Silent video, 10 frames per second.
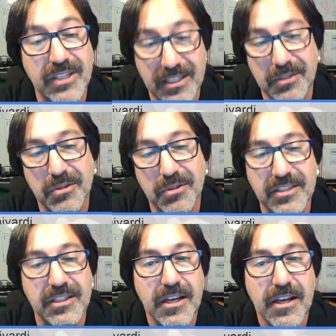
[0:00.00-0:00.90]
has
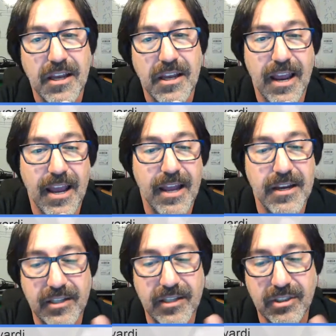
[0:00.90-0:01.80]
increased. And
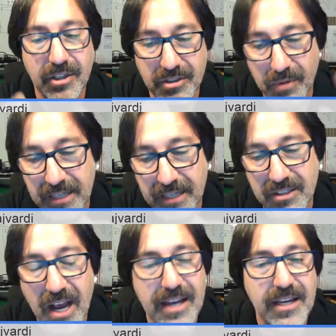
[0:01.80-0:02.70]
there's a direct
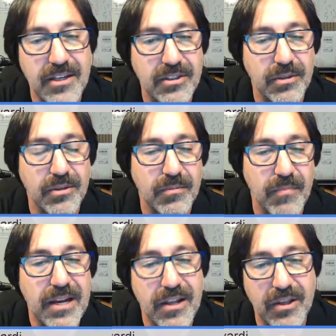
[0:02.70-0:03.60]
tie into
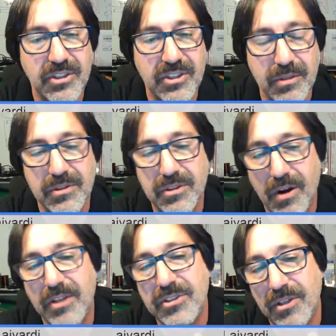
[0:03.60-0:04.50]
many of those students are
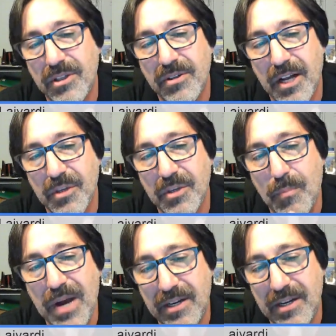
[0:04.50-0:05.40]
also on the
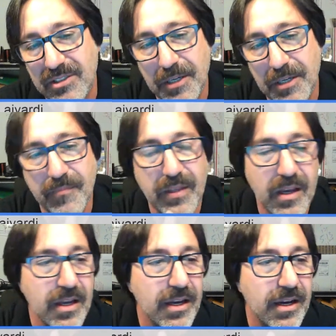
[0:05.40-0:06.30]
robotics team.
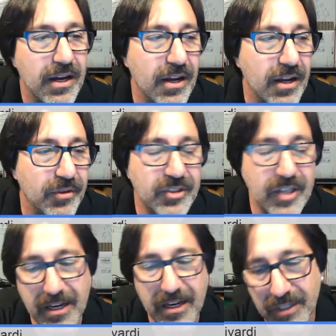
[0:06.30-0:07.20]
There's
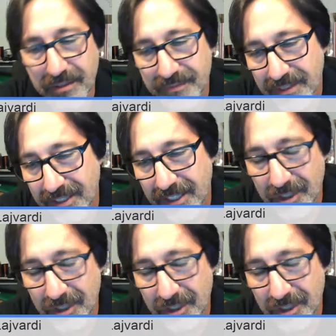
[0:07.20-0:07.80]
kind of a